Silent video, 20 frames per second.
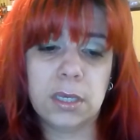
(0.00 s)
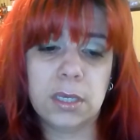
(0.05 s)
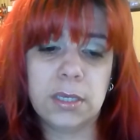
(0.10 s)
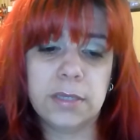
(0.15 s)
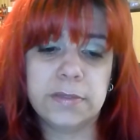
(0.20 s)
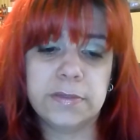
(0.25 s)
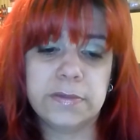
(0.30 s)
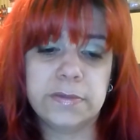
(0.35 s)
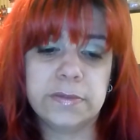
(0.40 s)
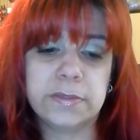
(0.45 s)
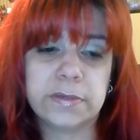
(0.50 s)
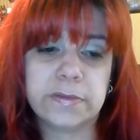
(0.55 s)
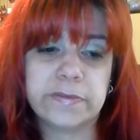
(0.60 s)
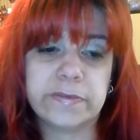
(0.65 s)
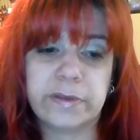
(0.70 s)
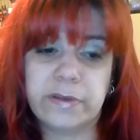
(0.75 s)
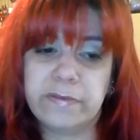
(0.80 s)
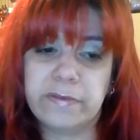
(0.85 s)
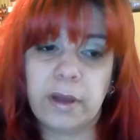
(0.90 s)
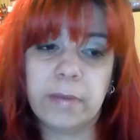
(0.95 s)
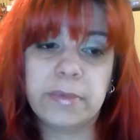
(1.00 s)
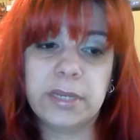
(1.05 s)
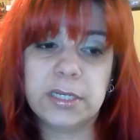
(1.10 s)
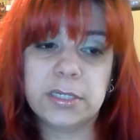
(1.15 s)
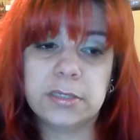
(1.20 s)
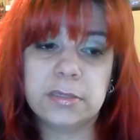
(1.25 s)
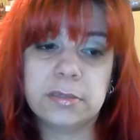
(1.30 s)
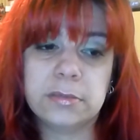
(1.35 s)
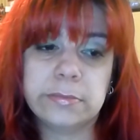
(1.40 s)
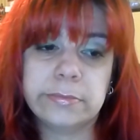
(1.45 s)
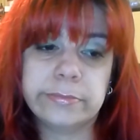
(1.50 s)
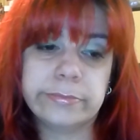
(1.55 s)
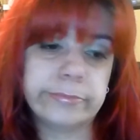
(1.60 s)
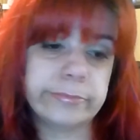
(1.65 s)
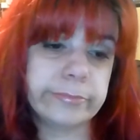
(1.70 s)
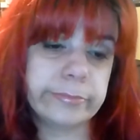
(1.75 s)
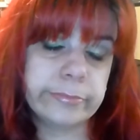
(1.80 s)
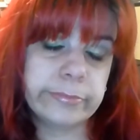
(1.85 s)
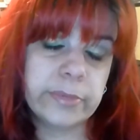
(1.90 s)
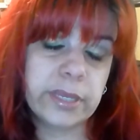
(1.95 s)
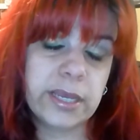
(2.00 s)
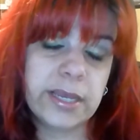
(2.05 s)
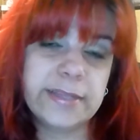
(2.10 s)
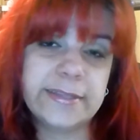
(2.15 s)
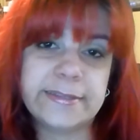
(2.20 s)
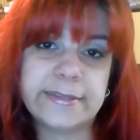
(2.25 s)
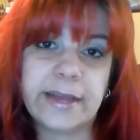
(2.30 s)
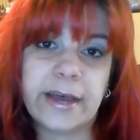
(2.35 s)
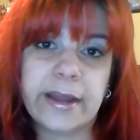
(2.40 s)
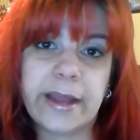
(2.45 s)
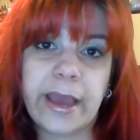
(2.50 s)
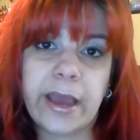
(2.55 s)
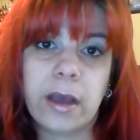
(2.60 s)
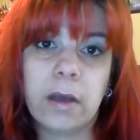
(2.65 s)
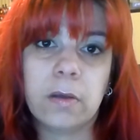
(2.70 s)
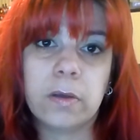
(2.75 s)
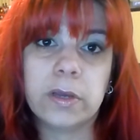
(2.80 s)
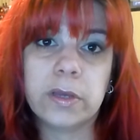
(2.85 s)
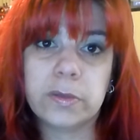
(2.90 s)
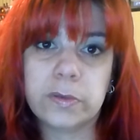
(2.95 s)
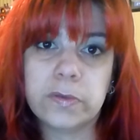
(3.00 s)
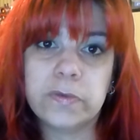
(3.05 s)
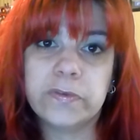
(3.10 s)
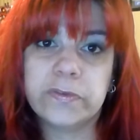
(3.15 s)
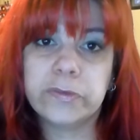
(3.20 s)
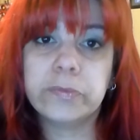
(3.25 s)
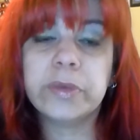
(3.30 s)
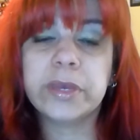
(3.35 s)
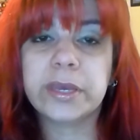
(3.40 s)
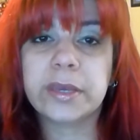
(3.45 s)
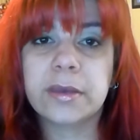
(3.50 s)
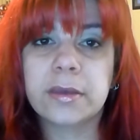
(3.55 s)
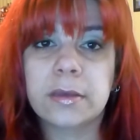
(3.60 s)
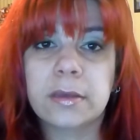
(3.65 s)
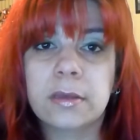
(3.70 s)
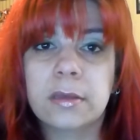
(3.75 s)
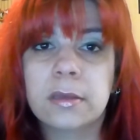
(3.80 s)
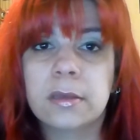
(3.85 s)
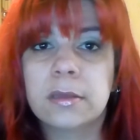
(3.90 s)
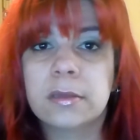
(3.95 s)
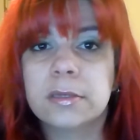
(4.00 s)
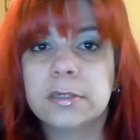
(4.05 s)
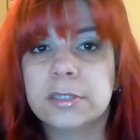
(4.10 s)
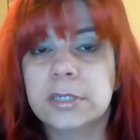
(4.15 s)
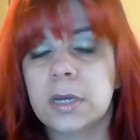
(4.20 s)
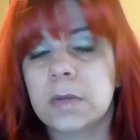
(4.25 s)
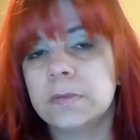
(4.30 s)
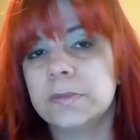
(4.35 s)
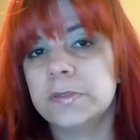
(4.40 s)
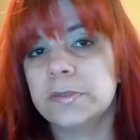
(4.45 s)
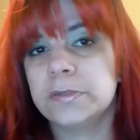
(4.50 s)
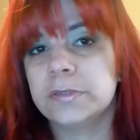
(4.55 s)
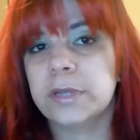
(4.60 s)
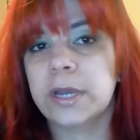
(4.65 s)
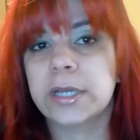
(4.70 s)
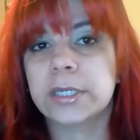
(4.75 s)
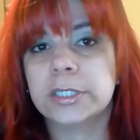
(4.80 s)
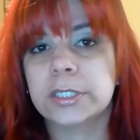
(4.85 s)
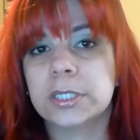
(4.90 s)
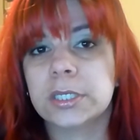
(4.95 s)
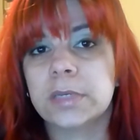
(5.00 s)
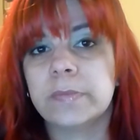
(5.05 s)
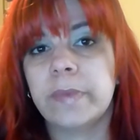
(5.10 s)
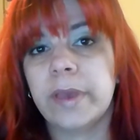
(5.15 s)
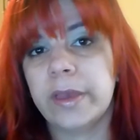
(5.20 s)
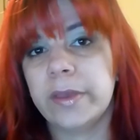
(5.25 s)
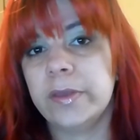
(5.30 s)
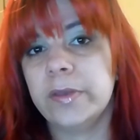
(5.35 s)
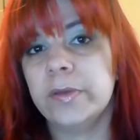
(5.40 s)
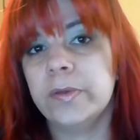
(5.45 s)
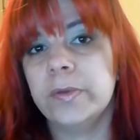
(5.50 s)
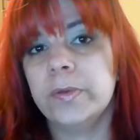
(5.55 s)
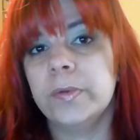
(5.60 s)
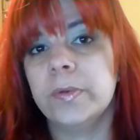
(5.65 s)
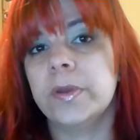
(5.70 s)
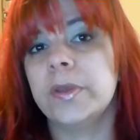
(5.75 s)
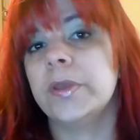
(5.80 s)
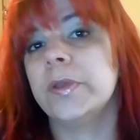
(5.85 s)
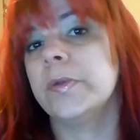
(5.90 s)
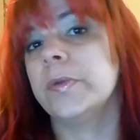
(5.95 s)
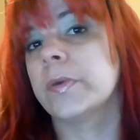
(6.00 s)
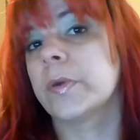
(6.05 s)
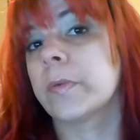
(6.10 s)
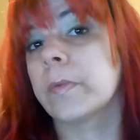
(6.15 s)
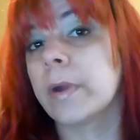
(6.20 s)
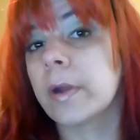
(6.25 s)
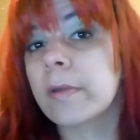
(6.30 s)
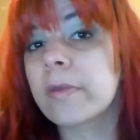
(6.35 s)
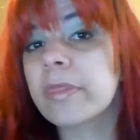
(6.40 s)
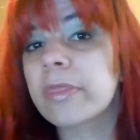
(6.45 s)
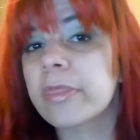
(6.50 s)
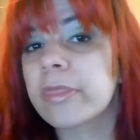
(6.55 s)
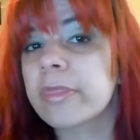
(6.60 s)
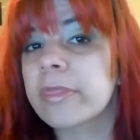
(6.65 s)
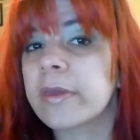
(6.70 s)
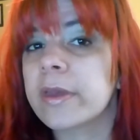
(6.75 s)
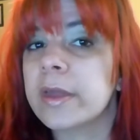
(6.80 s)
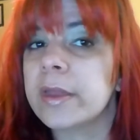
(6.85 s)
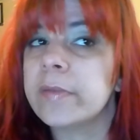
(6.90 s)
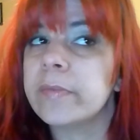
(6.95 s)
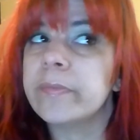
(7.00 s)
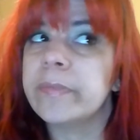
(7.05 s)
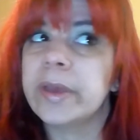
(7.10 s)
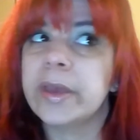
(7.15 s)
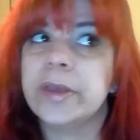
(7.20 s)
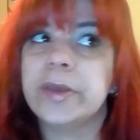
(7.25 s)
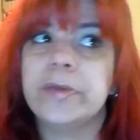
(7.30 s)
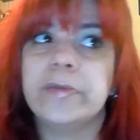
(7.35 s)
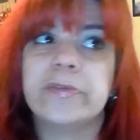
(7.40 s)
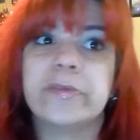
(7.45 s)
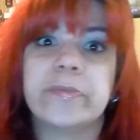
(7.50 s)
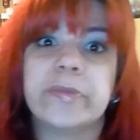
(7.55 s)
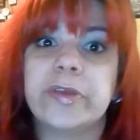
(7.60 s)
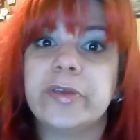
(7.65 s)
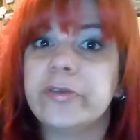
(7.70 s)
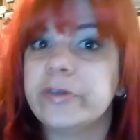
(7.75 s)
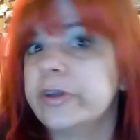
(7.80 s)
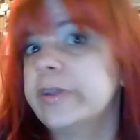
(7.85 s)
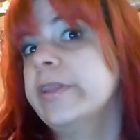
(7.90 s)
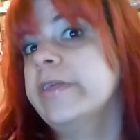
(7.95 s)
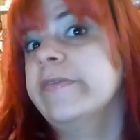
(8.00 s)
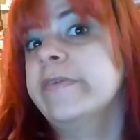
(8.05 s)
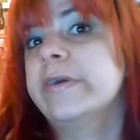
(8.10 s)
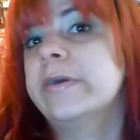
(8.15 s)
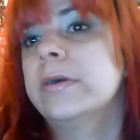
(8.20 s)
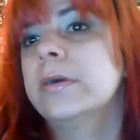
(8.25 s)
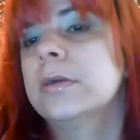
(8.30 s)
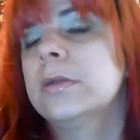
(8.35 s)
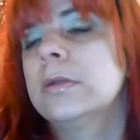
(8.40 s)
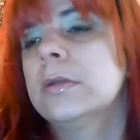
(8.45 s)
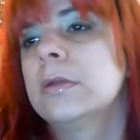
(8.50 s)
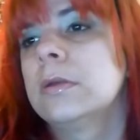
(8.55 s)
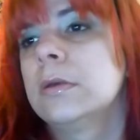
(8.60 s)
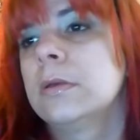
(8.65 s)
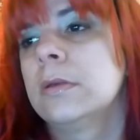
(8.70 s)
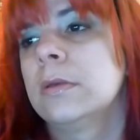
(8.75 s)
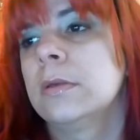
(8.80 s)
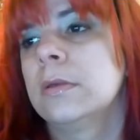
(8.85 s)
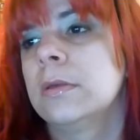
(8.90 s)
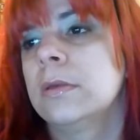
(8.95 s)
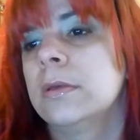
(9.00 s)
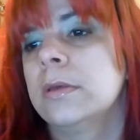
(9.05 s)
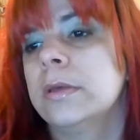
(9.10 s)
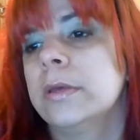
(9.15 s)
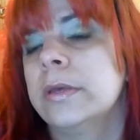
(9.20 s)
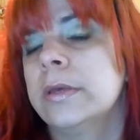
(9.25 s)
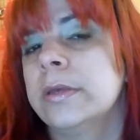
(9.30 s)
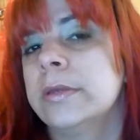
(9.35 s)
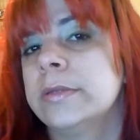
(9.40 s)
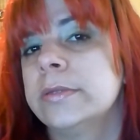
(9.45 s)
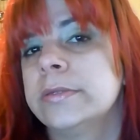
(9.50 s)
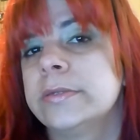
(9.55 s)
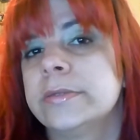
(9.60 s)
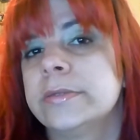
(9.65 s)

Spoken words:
it's just very, I mean, it's not how it used to be. Jobs used to actually pay you what you were worth and pay you something you could live on, and